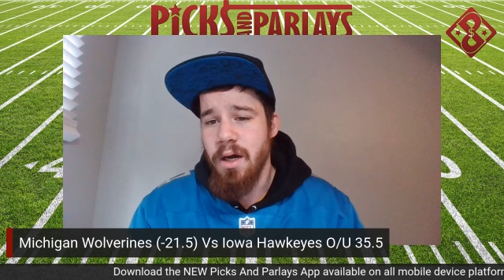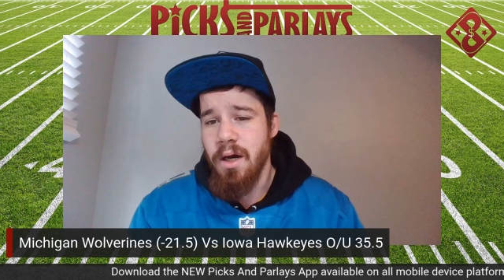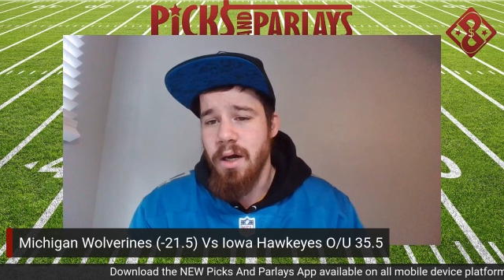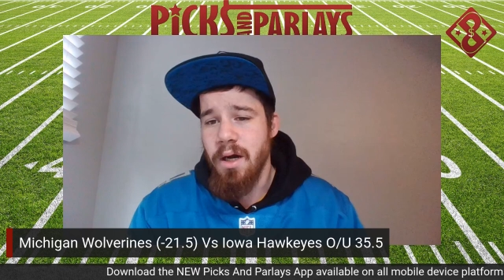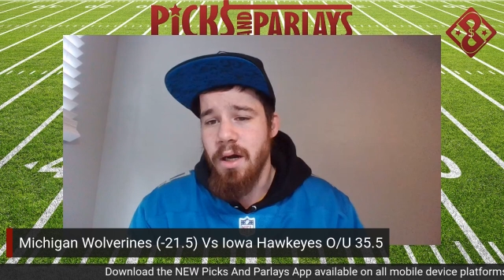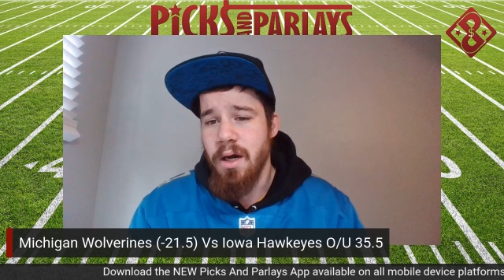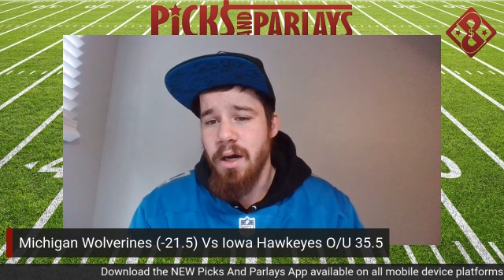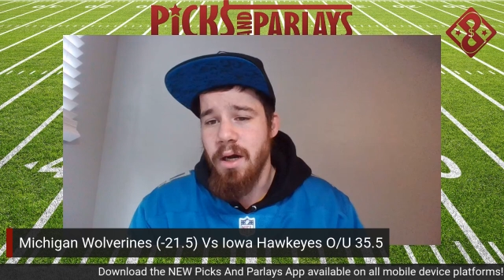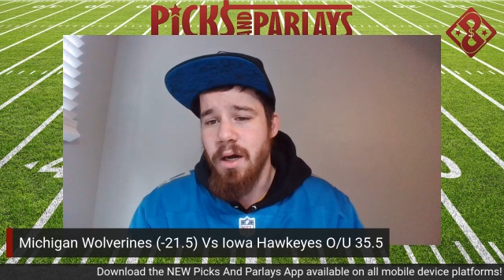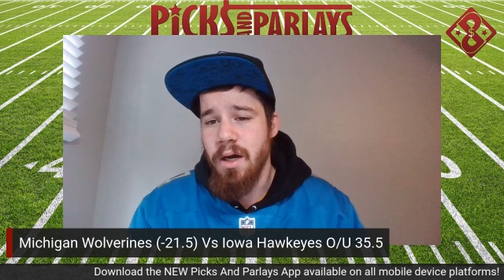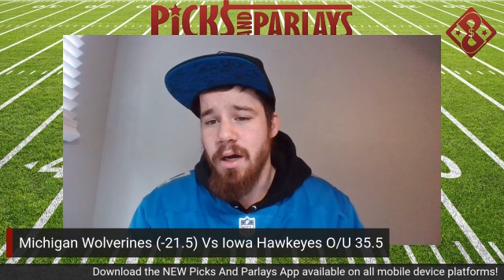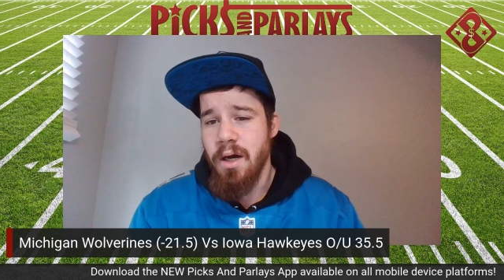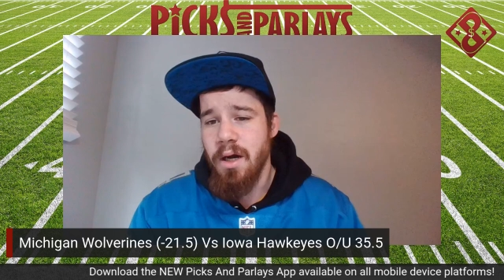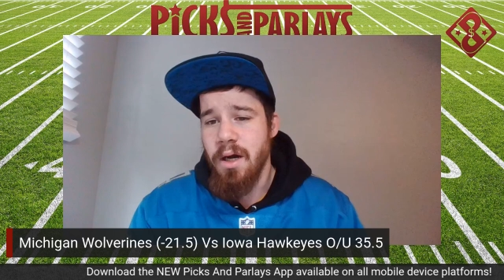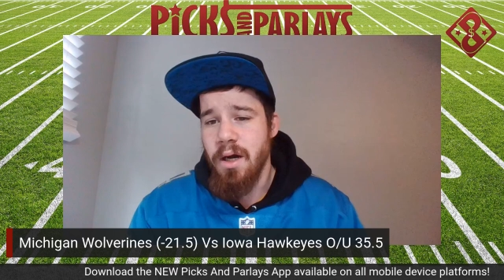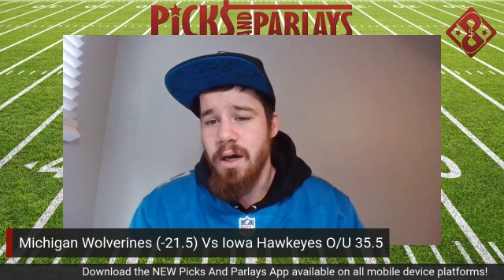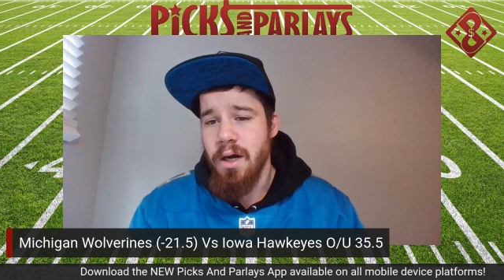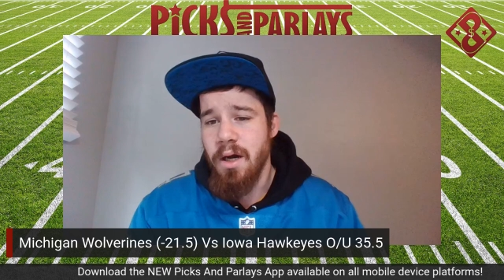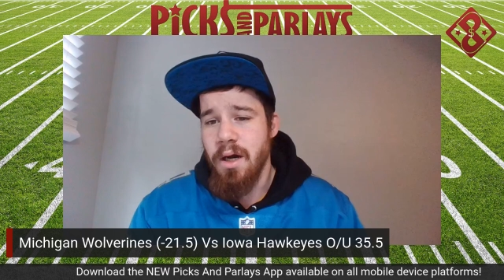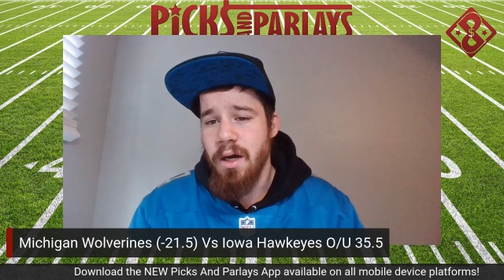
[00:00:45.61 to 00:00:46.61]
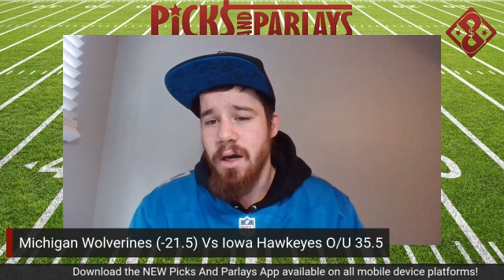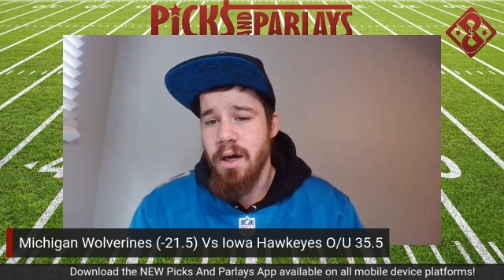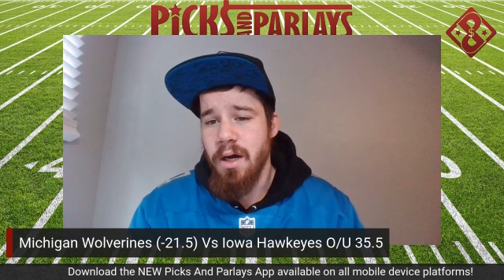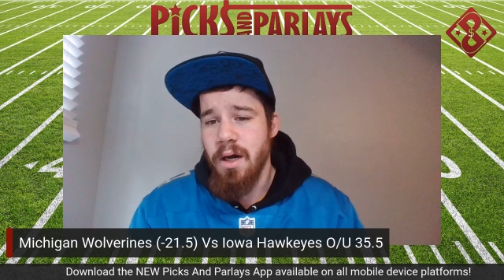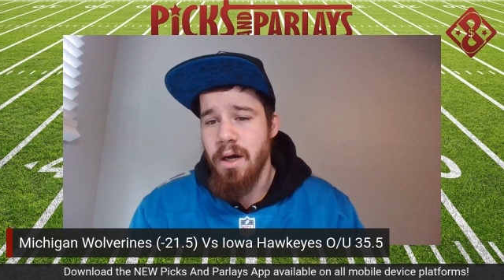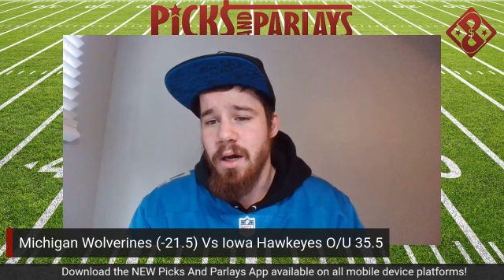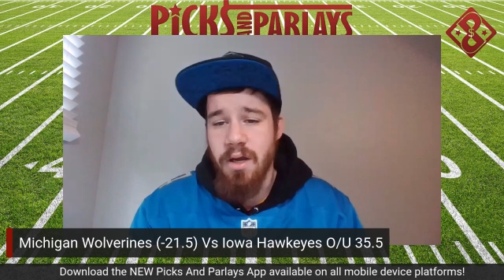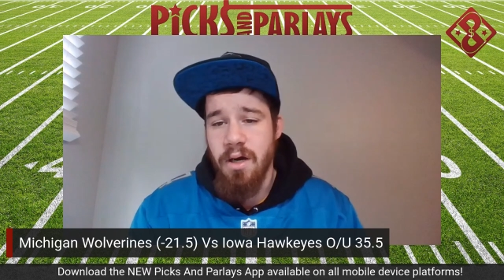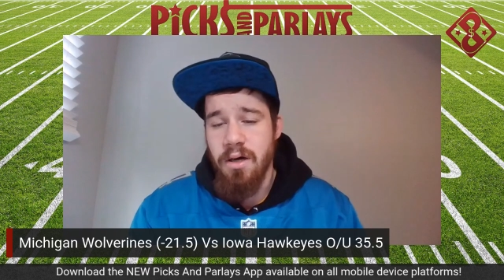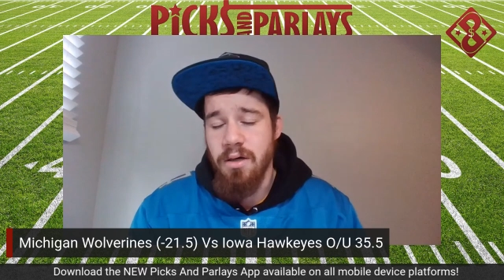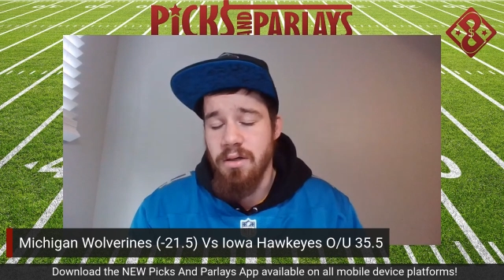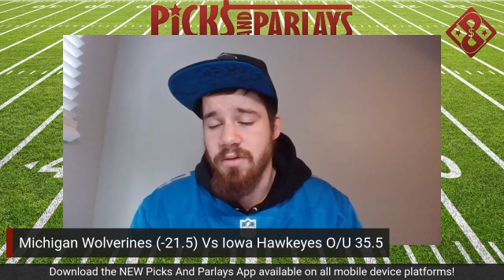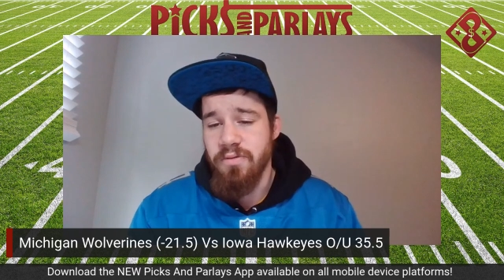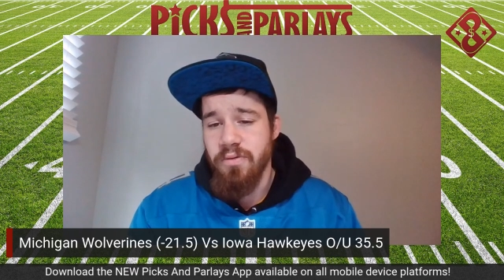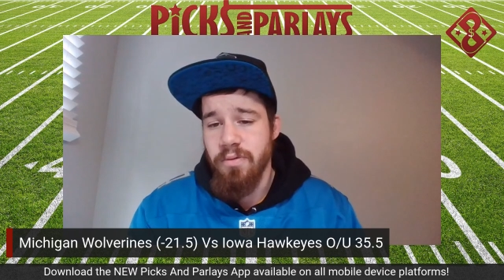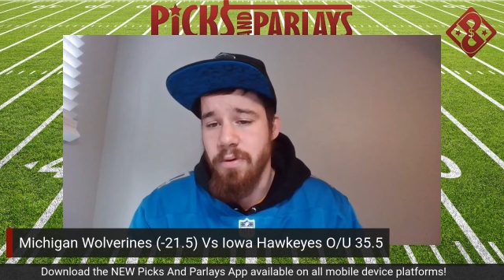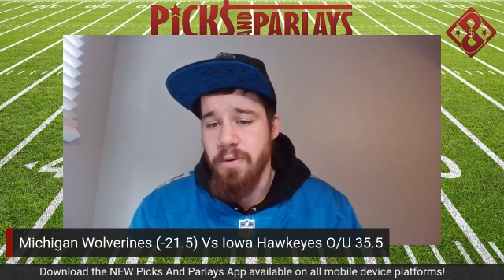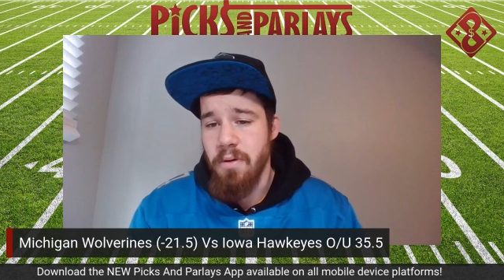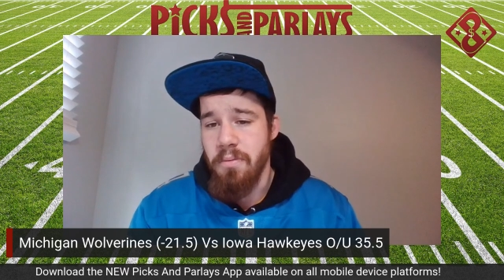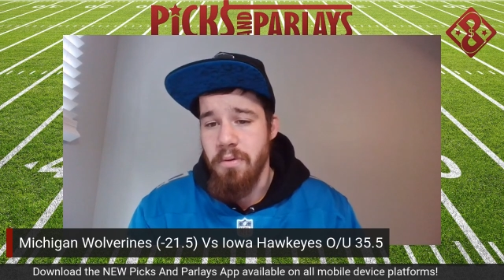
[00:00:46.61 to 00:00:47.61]
losing this game and still making the
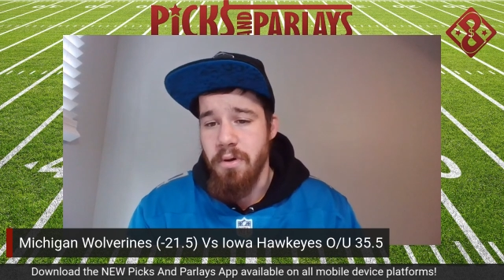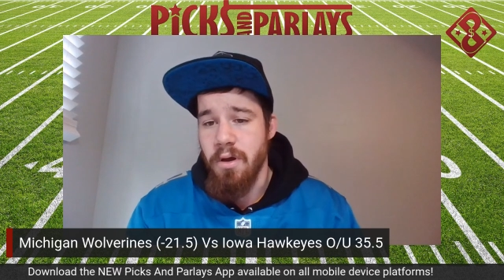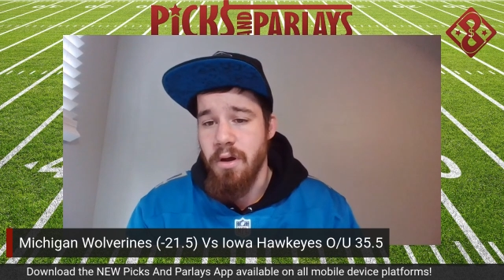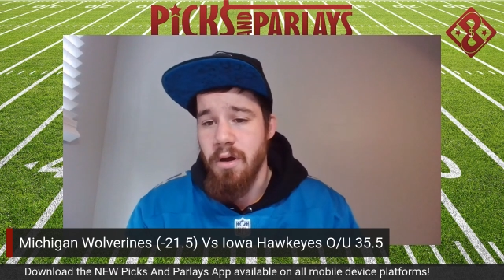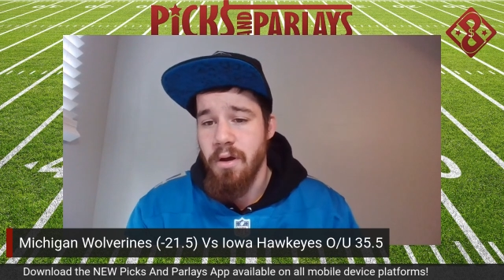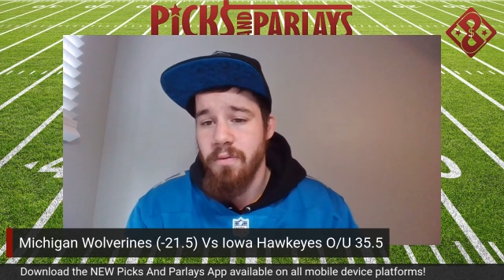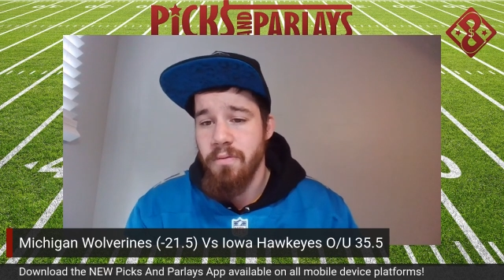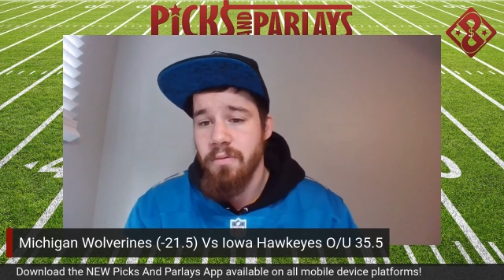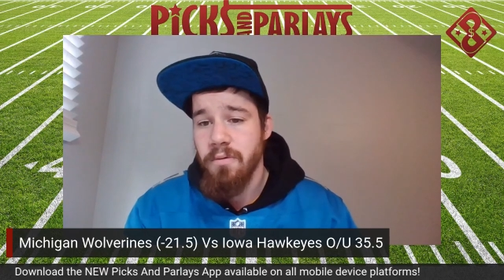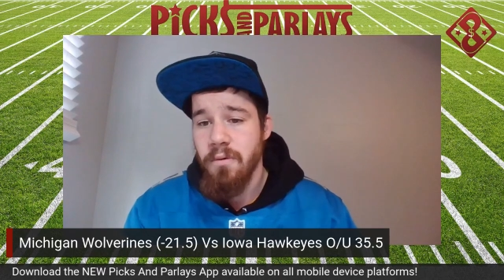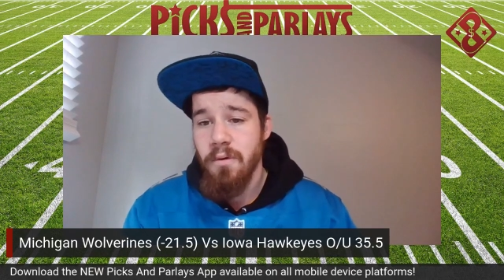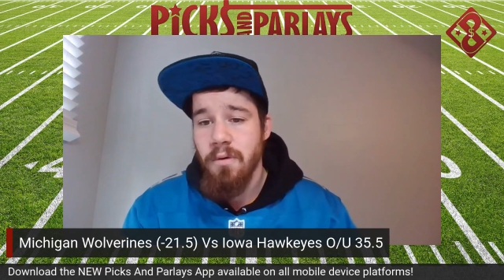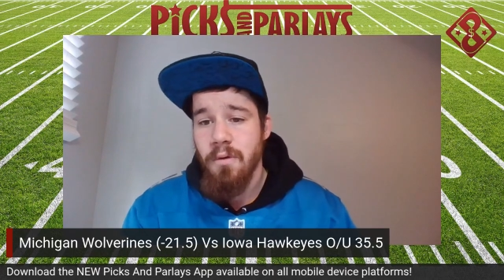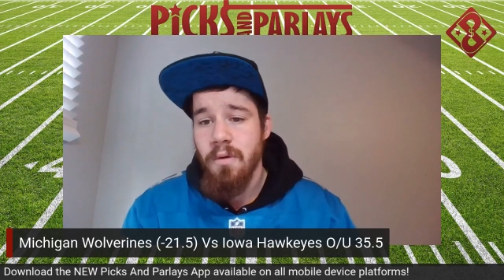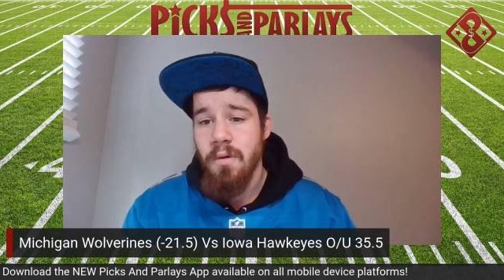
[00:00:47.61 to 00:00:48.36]
college football playoff.